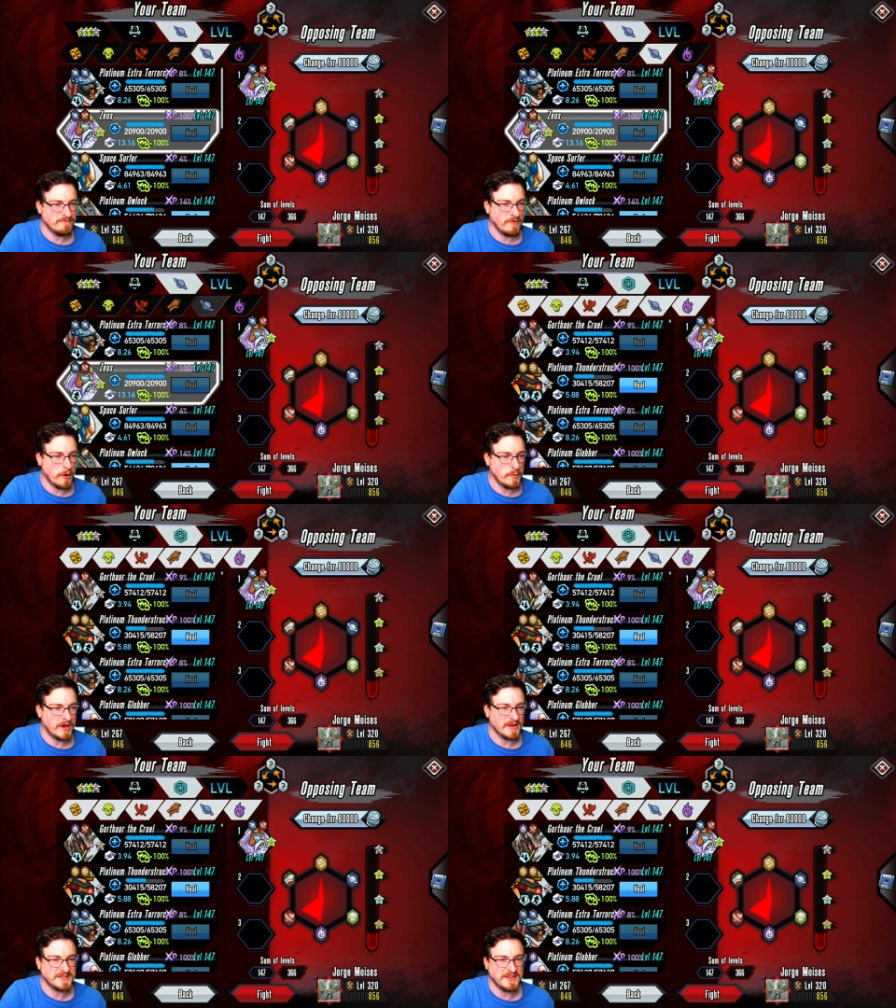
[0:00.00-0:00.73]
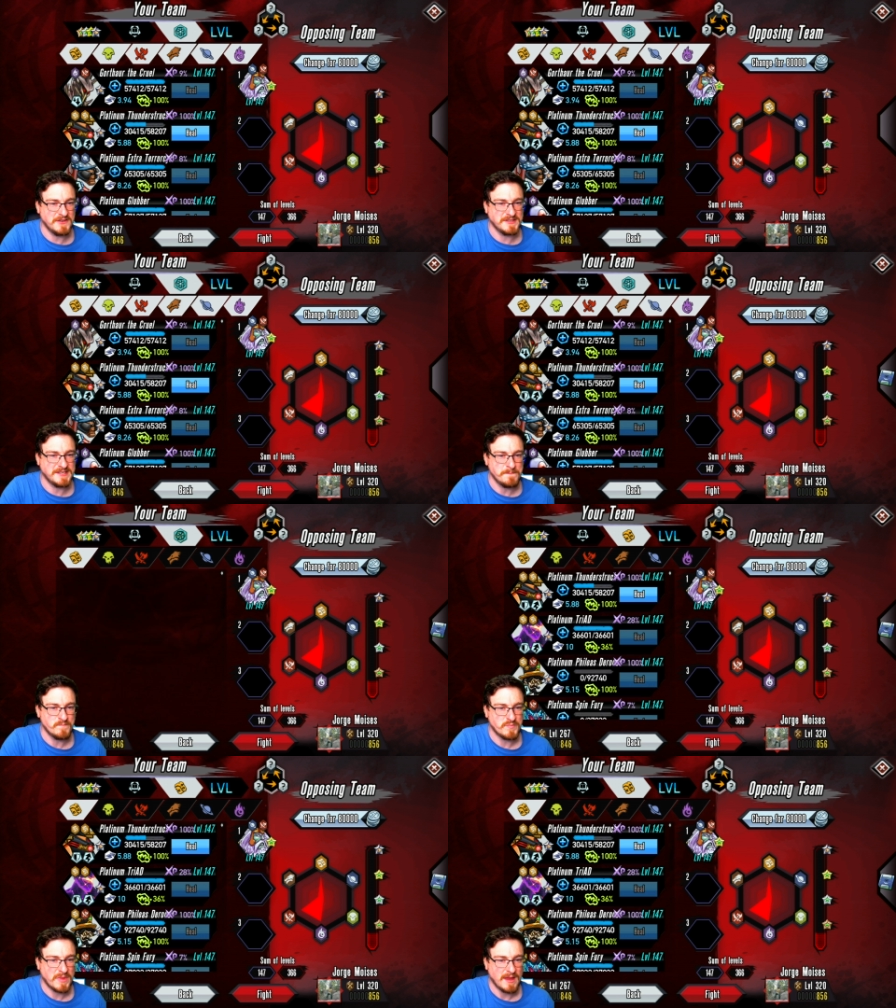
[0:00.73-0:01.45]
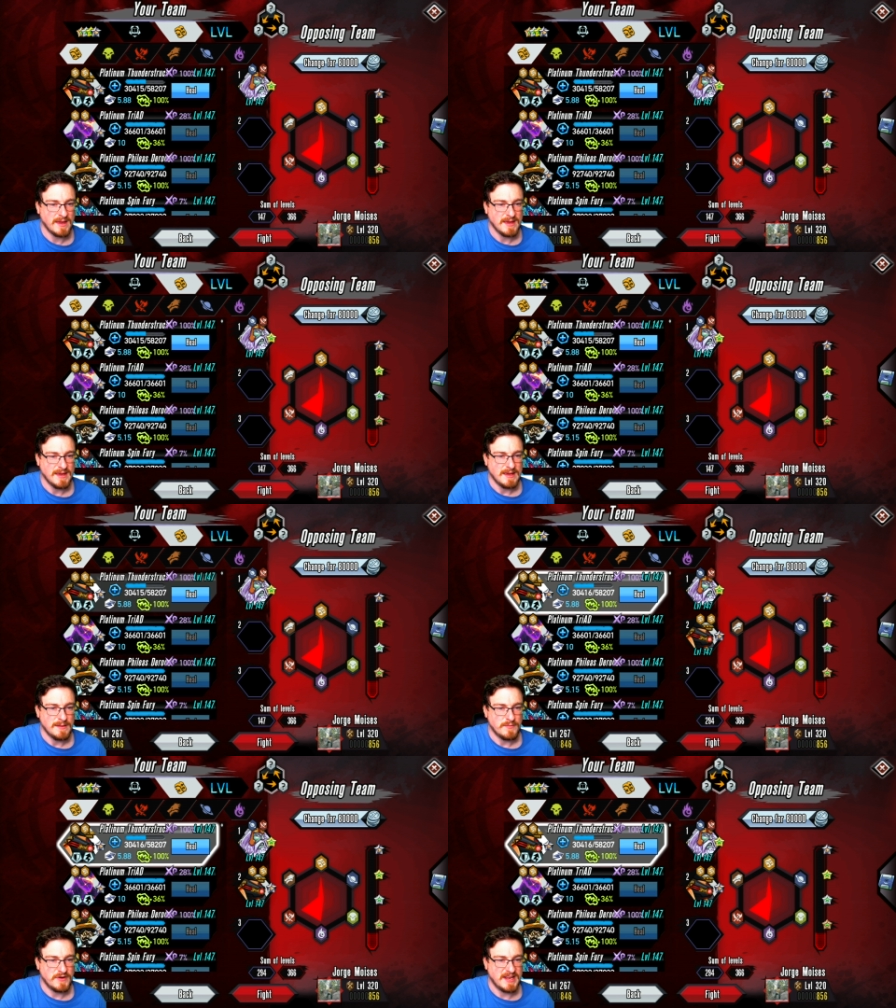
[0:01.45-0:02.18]
row we got to use him.
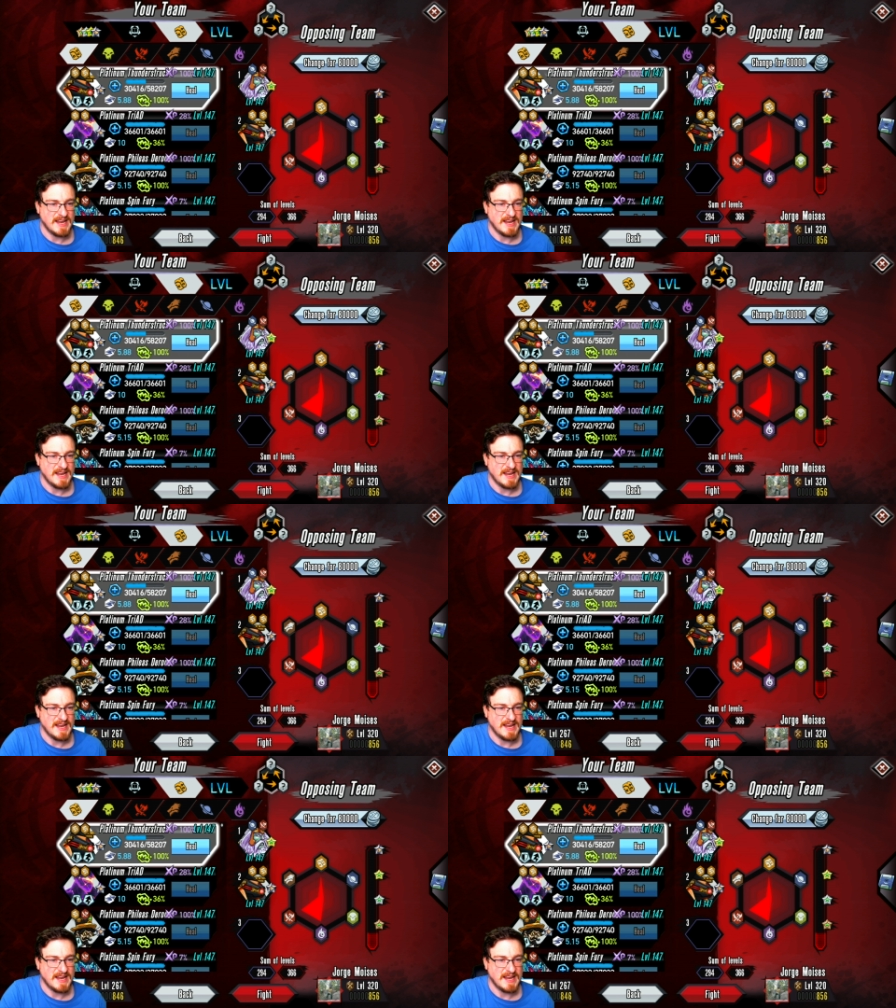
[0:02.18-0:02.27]
Pretty